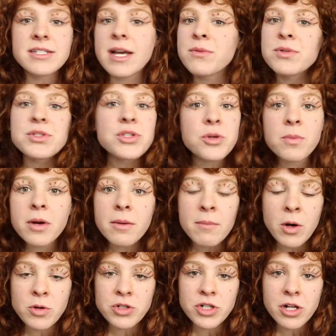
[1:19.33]
I was super
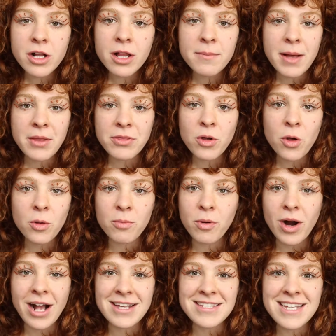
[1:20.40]
emotional about the whole
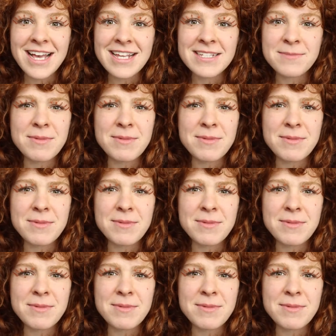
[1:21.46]
process